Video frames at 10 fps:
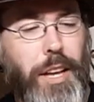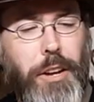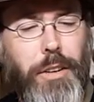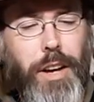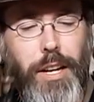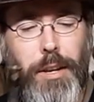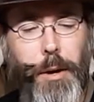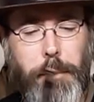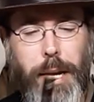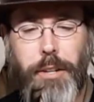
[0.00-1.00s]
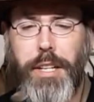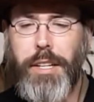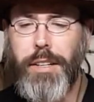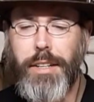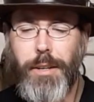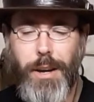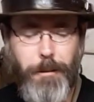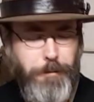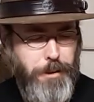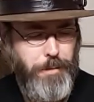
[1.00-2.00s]
And you got a male end and you got
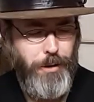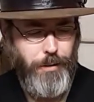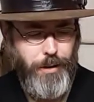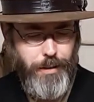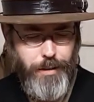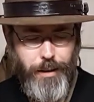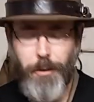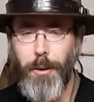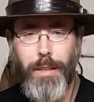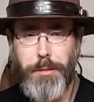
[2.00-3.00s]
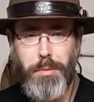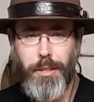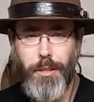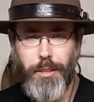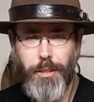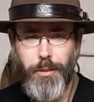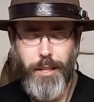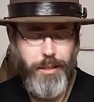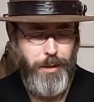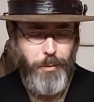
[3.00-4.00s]
a female end. I don't know if that's politically
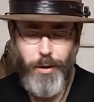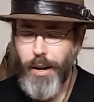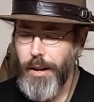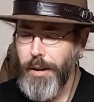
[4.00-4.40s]
correct anymore.